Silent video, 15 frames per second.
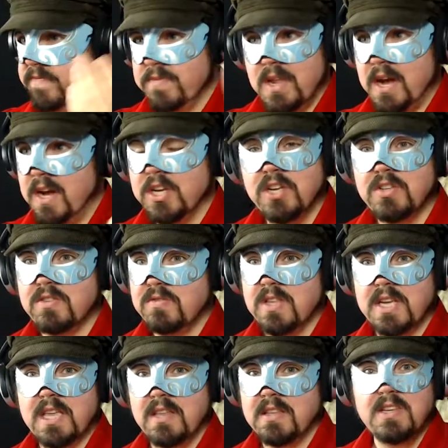
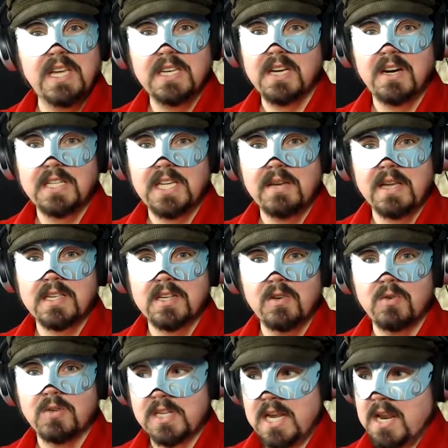the entire team gets
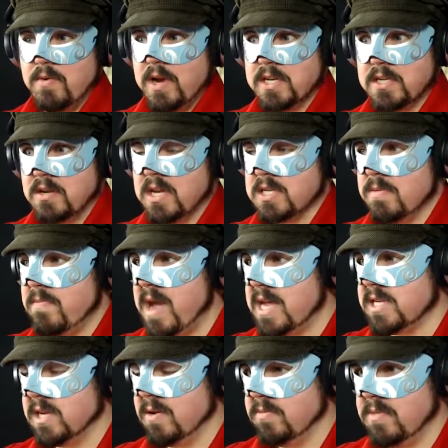slaughtered anyway, so it doesn't
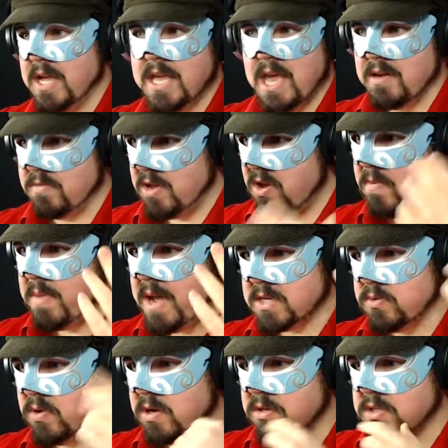matter. Again, going back to
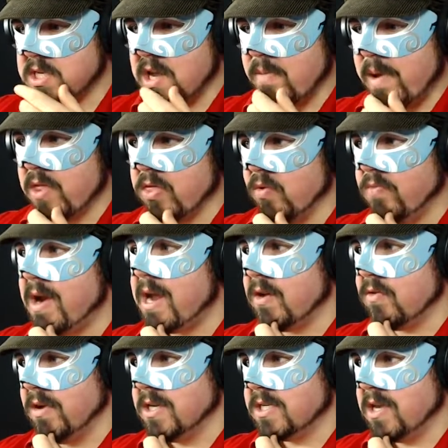what I was saying about the rank
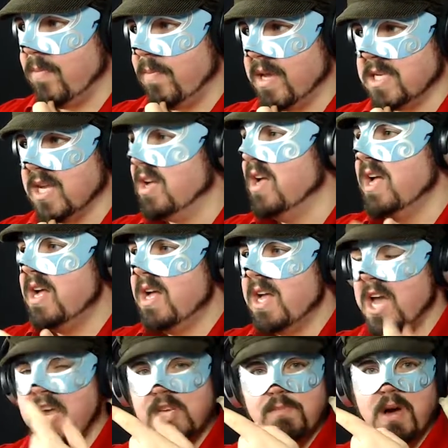reset, basically,
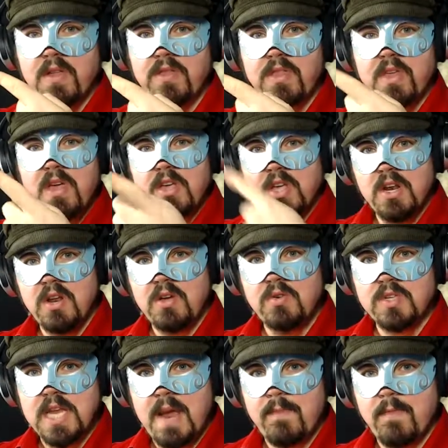each month you lose
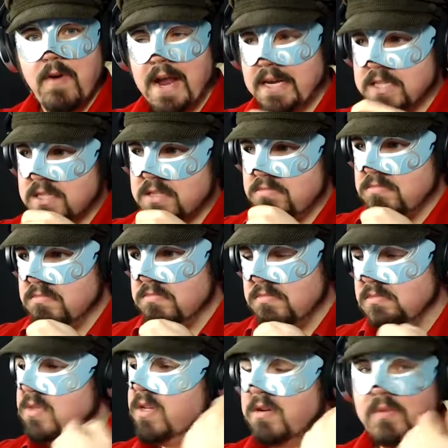10 ranks.
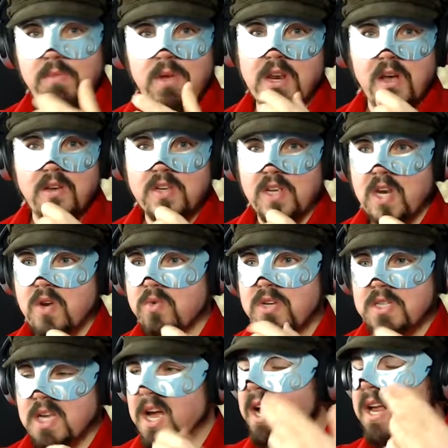You know, in order
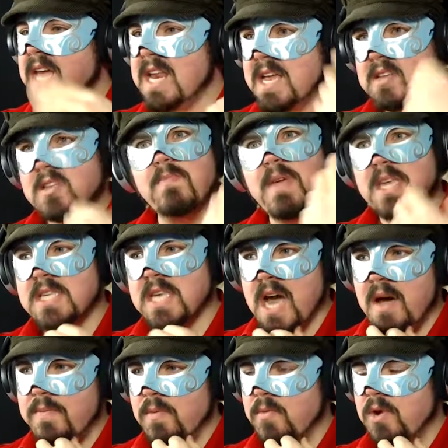to, I get it, to mix it
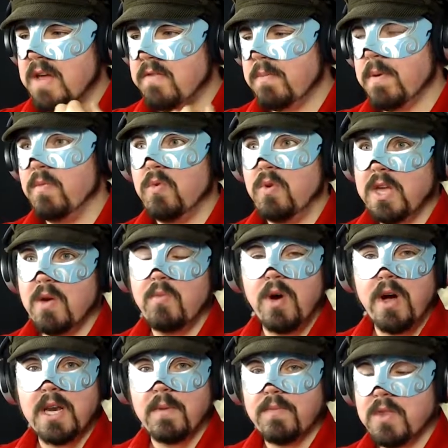up and whatever, but what you
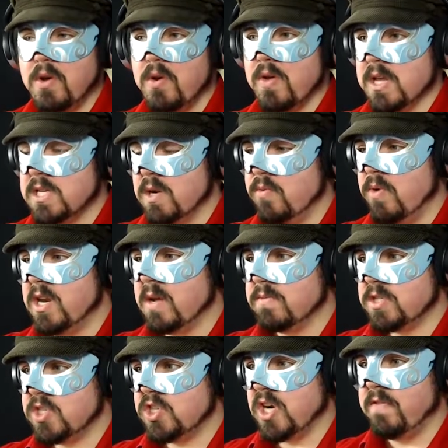wind up doing is you wind up
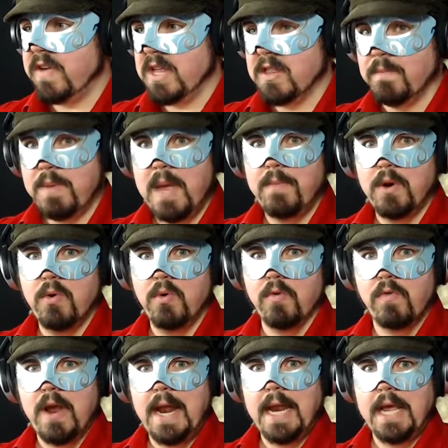shoving the people who are
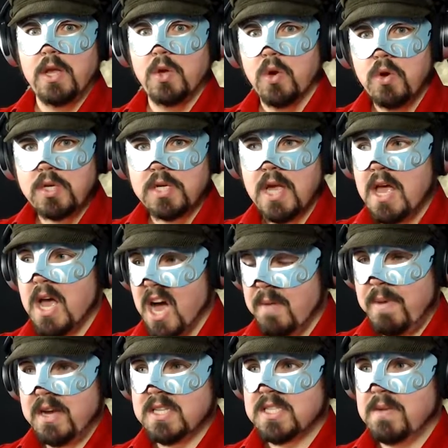really good
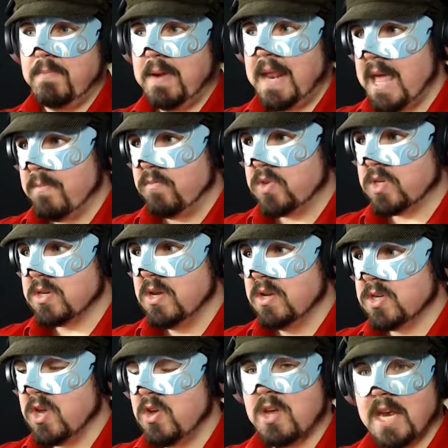amongst the plebs.
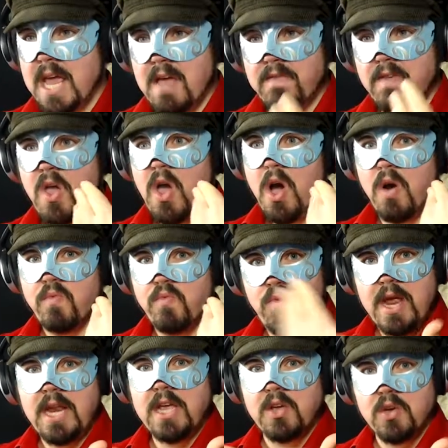So you can have a
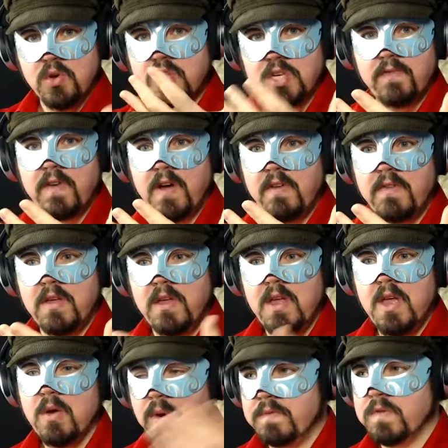really good survivor
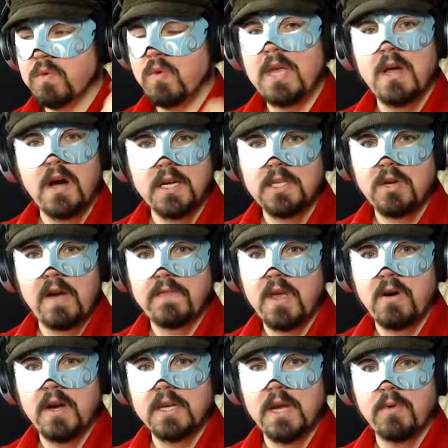with 3 guys who have
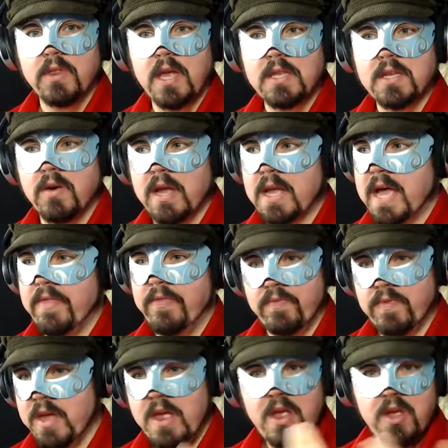no idea what they're doing, and
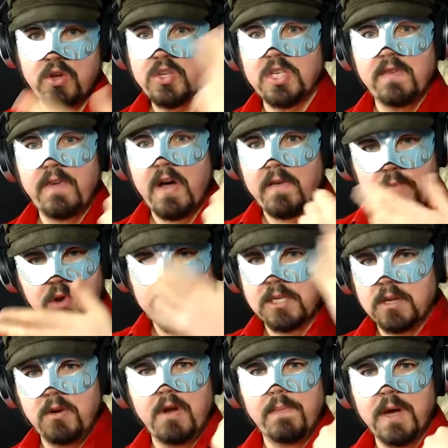good survivor brings
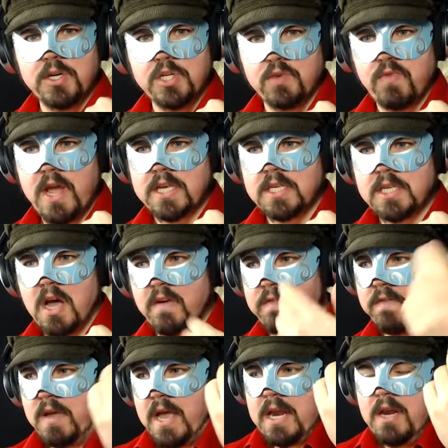along a bunch of rare
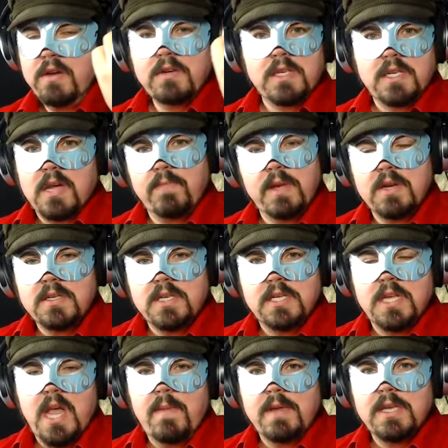stuff and loses it because his
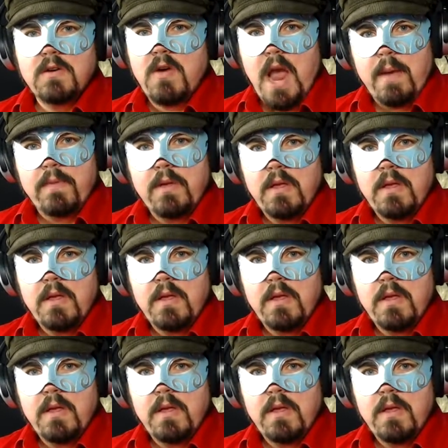team is crap.